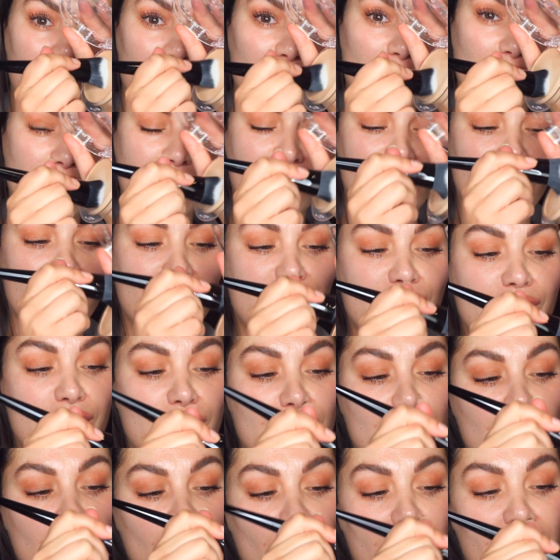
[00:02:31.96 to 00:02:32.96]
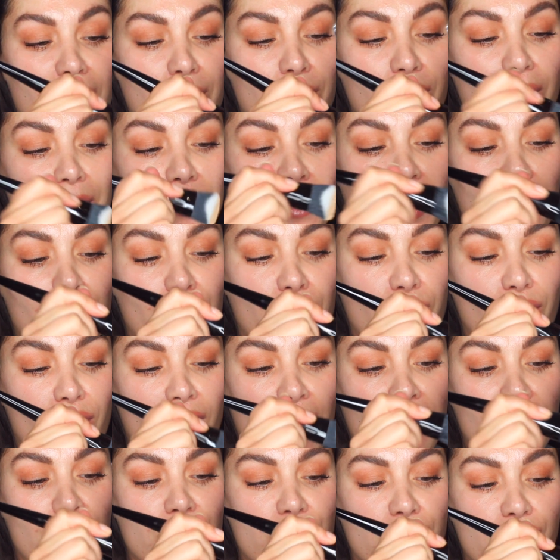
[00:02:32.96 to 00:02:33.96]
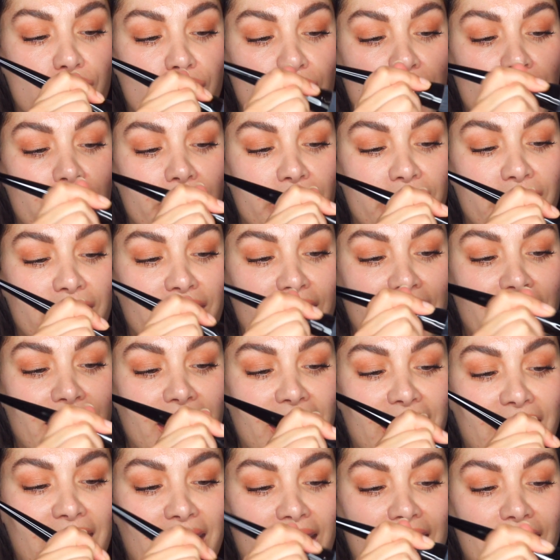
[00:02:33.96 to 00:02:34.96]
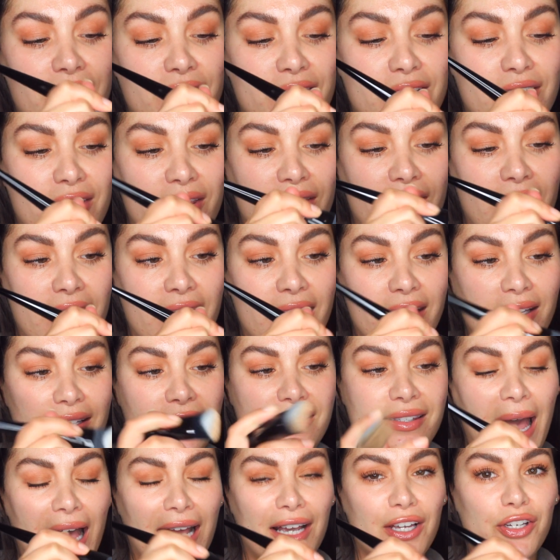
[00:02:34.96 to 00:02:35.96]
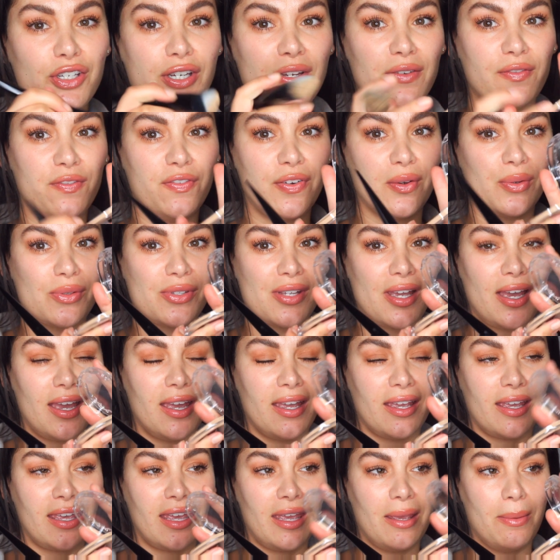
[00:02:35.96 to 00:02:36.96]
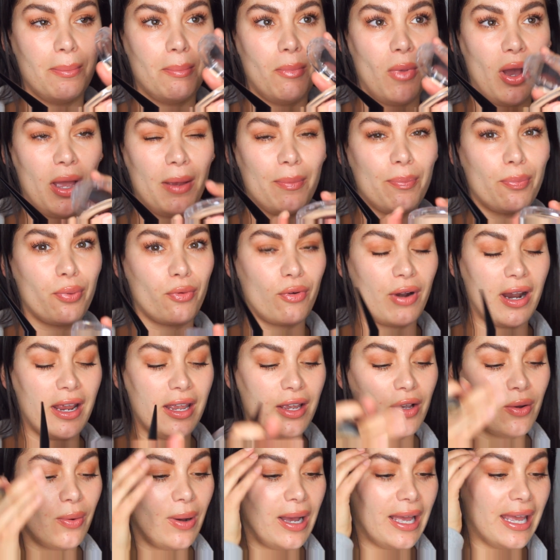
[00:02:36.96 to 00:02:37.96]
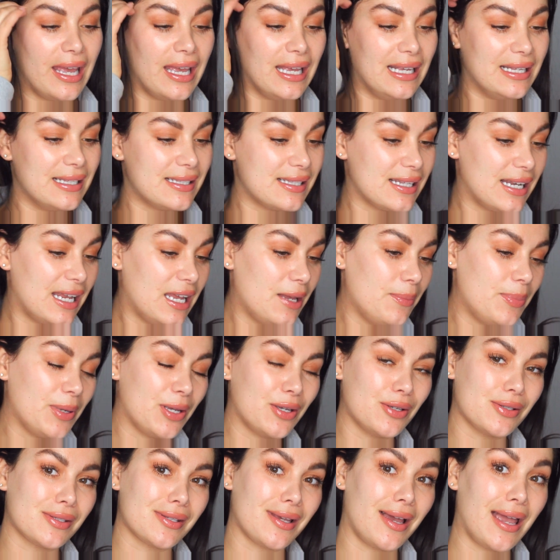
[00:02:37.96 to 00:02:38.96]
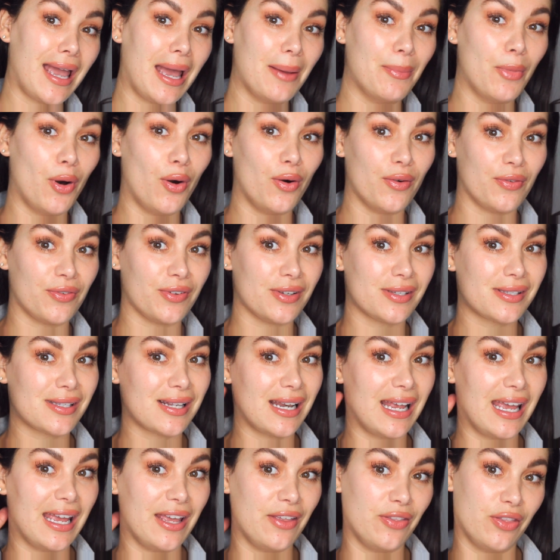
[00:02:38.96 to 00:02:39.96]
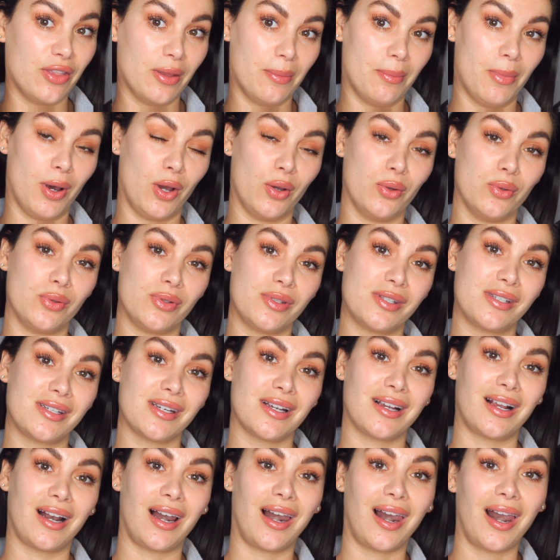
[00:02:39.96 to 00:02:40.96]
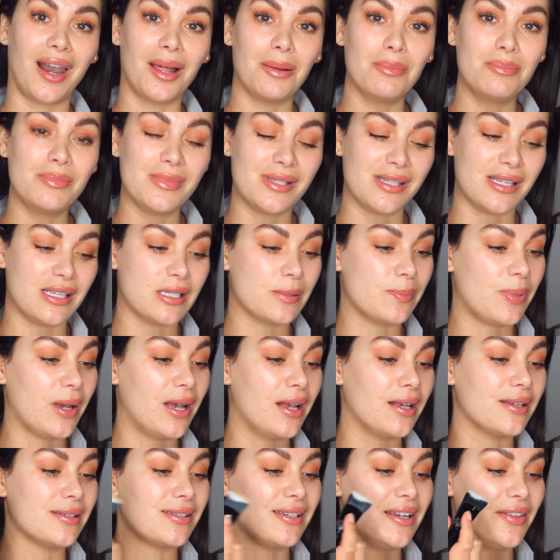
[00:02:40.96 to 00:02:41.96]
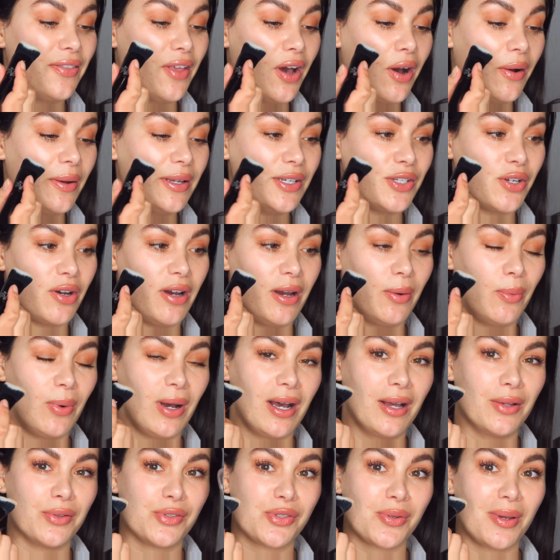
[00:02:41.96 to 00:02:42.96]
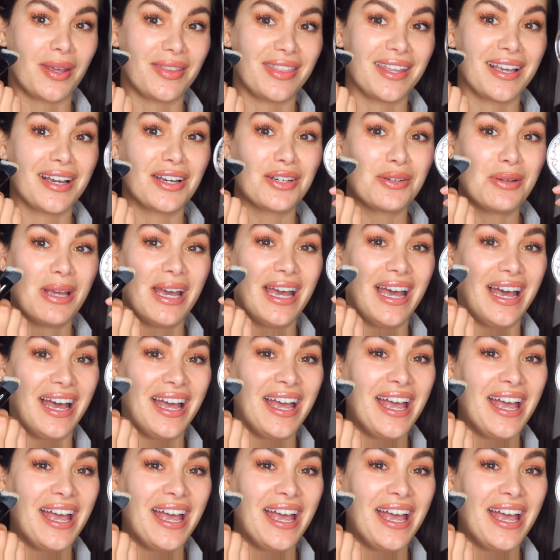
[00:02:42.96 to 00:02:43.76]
I'm just gonna sweep my brush into this. Packaging feels like it might break quite easily because I am obviously the most clumsiest person in the whole entire world. So I think I'd